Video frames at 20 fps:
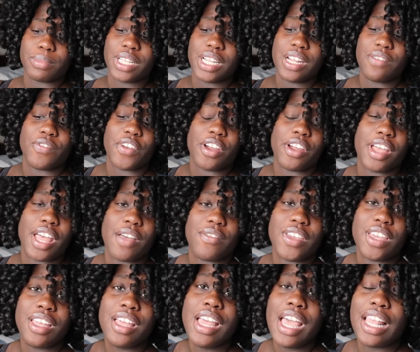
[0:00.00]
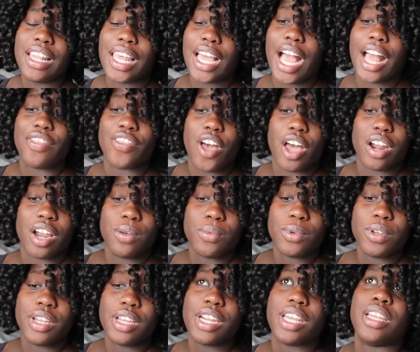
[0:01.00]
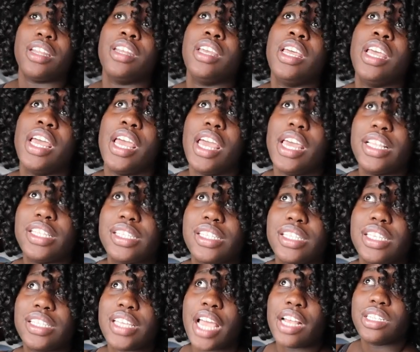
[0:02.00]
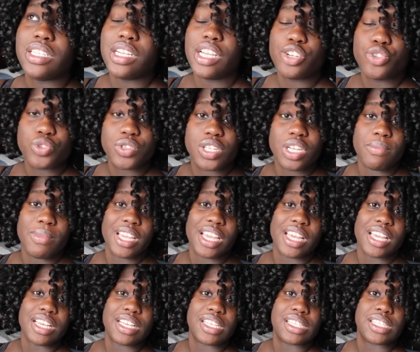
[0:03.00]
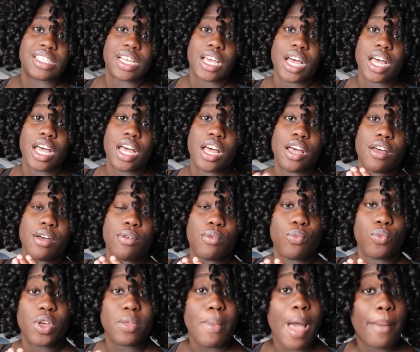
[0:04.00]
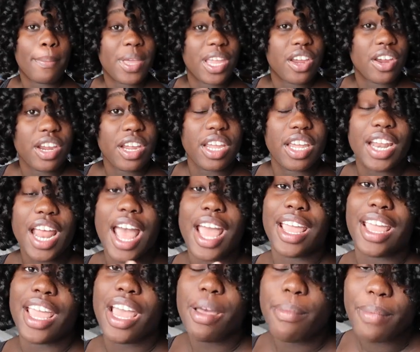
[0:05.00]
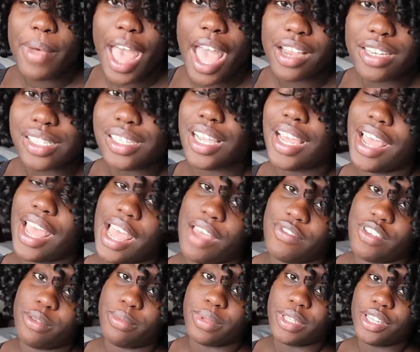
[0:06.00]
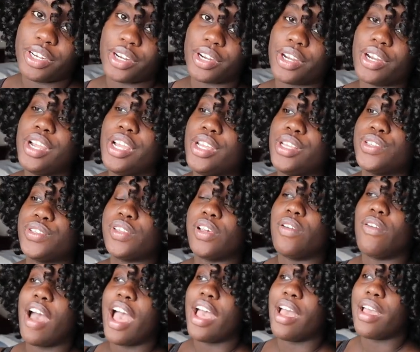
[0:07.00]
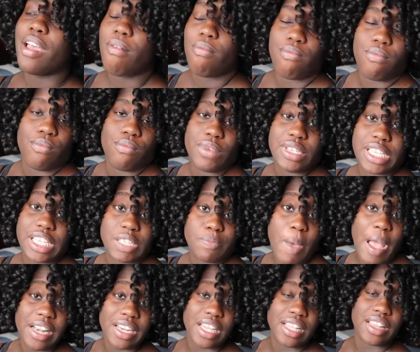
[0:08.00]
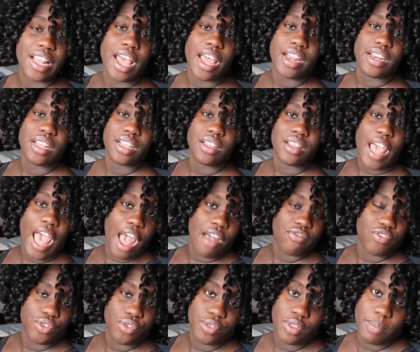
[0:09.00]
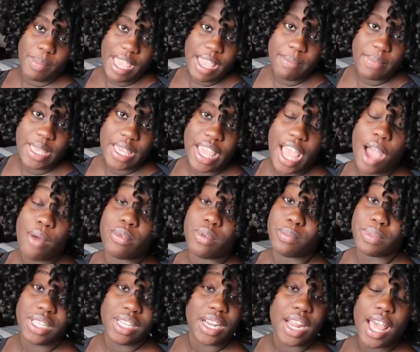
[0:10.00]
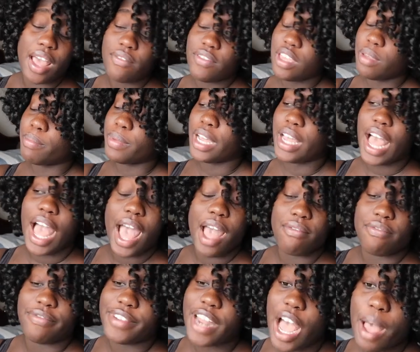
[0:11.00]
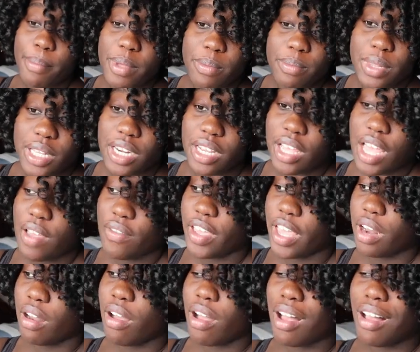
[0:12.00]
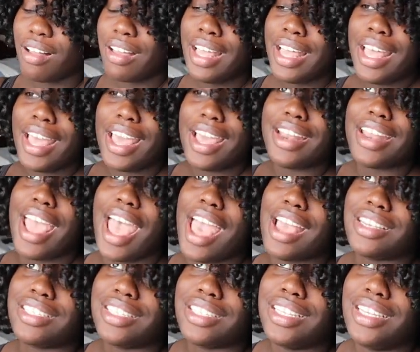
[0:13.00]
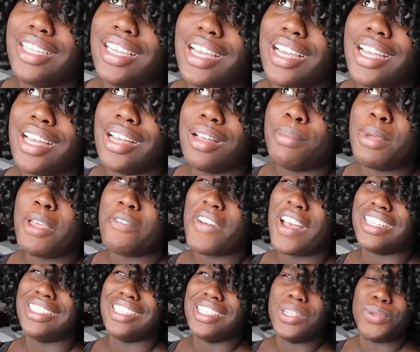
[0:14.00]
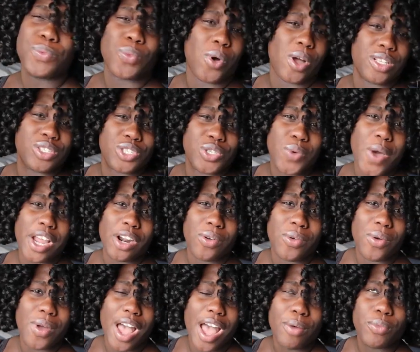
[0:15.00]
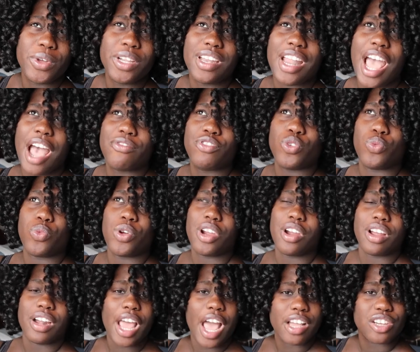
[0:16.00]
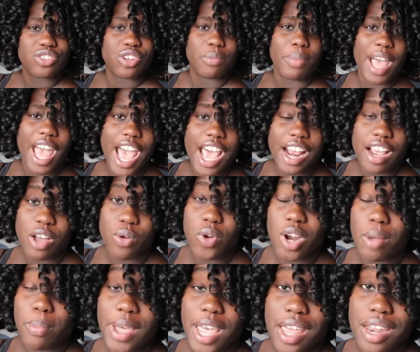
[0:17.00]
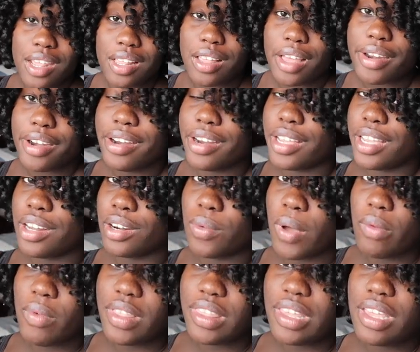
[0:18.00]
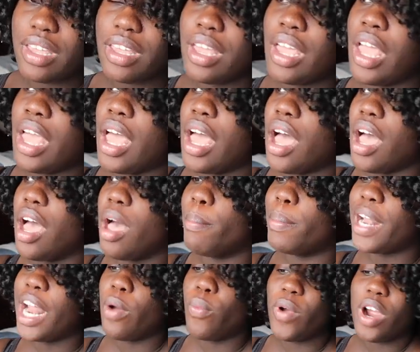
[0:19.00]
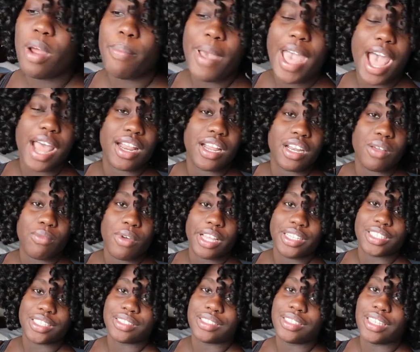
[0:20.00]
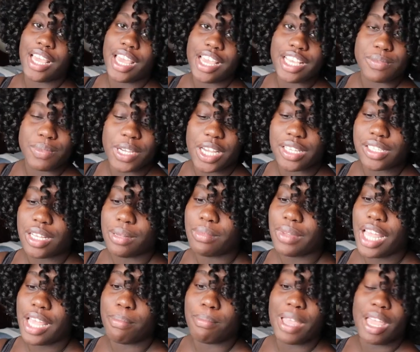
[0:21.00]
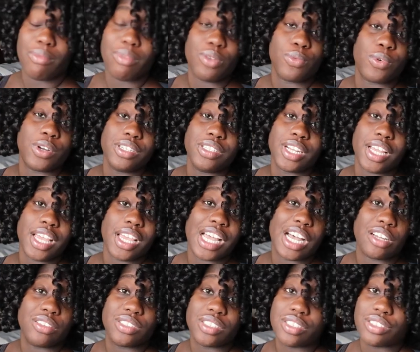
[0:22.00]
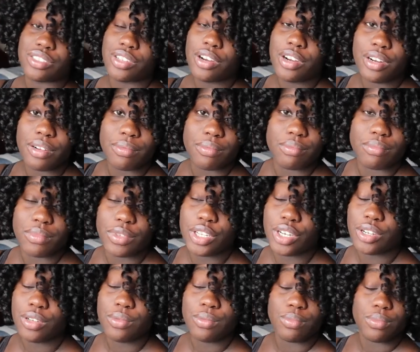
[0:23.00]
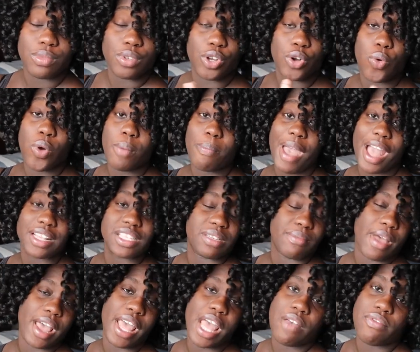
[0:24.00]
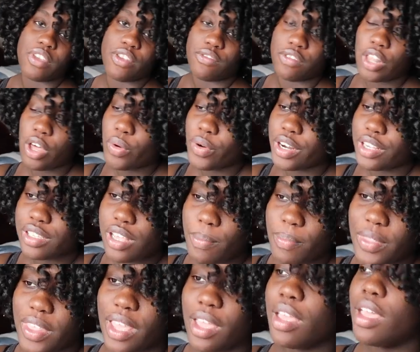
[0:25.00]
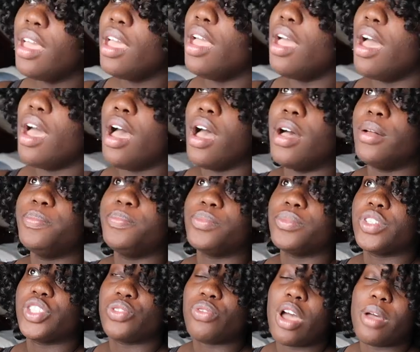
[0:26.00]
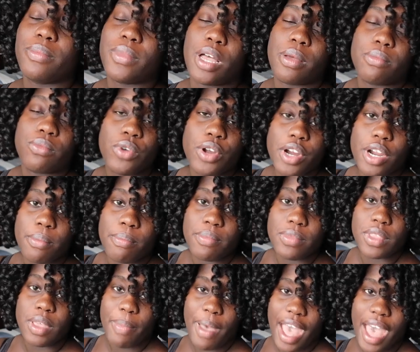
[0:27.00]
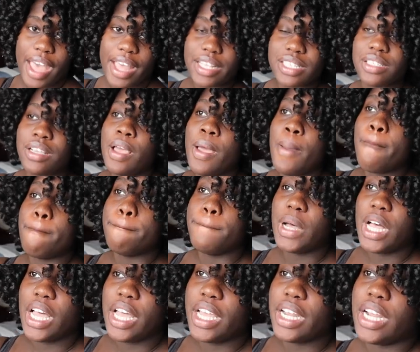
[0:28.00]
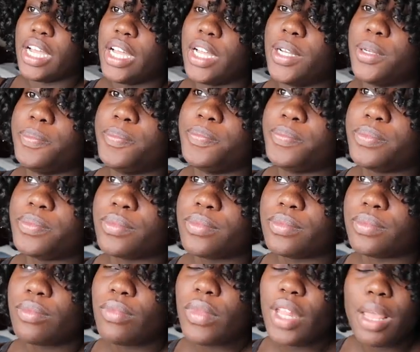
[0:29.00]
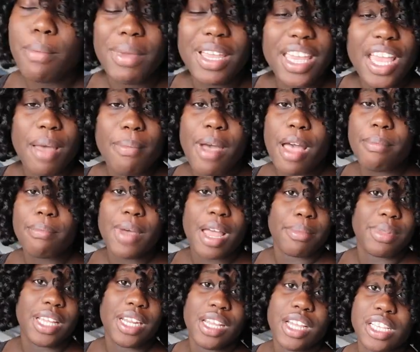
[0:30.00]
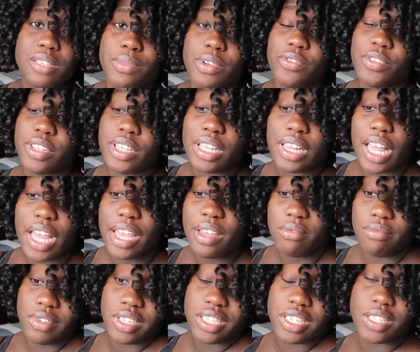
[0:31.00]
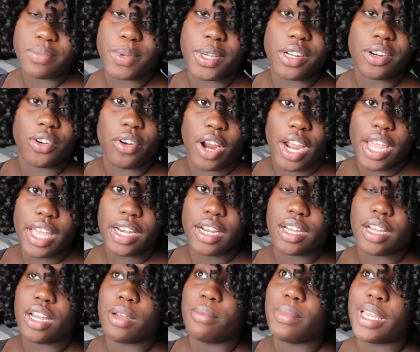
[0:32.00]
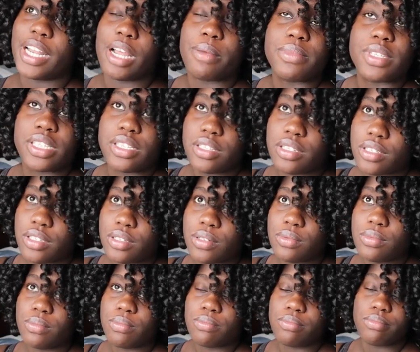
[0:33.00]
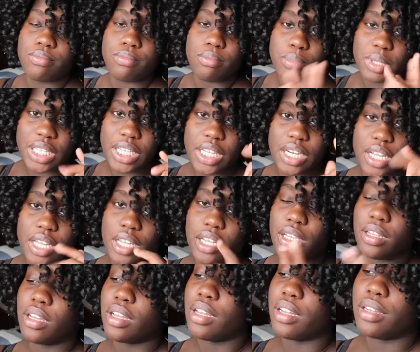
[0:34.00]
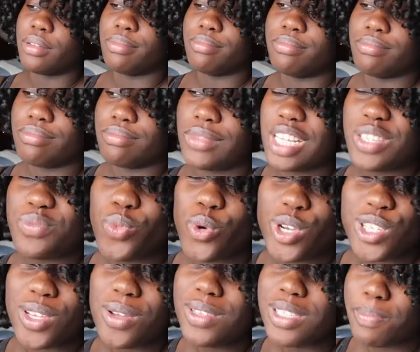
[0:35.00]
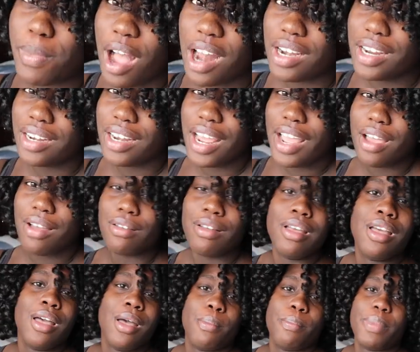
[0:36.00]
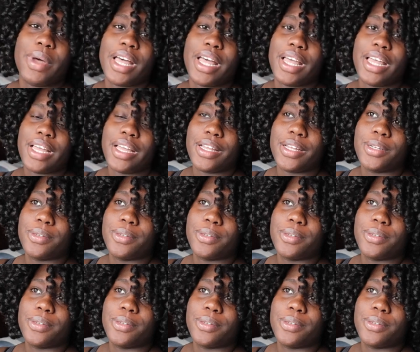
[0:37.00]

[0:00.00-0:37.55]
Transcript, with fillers: bleeding very heavy like I thought I would. And it's, it's actually interesting because uh, with my period, I am actually a heavy bleeder. So I was expecting that after the baby i would bleed heavy but i have not been bleeding heavy at all and actually um, if i didn't want to i don't i wouldn't have to wear an actual pad i could wear a panty liner and get away with it um, but i wear a pad anyway just in case because i'm like maybe one day i'll just start you know going back to my heavy flow or something um, so I'm, I'm wearing the pads but um, but yeah my, my bleeding has been really light which has been great um, and i'm still bleeding um, it's more so spotting now but